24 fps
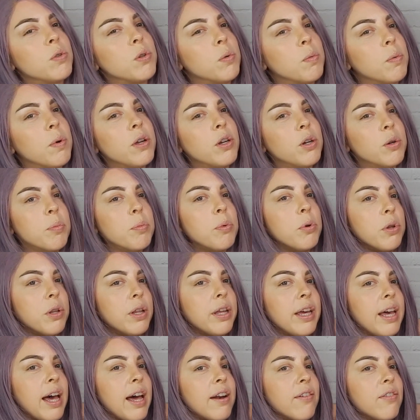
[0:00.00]
to what you're
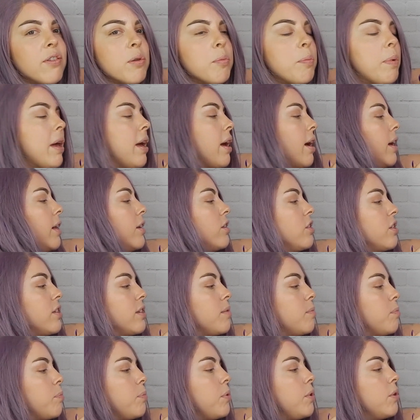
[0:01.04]
pulling out of the pan.
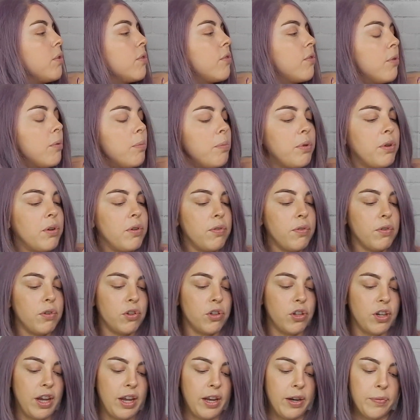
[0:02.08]
Just beautiful, beautiful
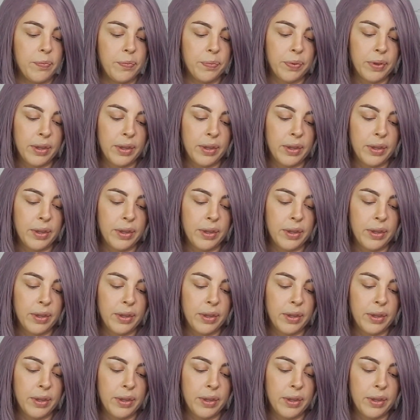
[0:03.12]
shade.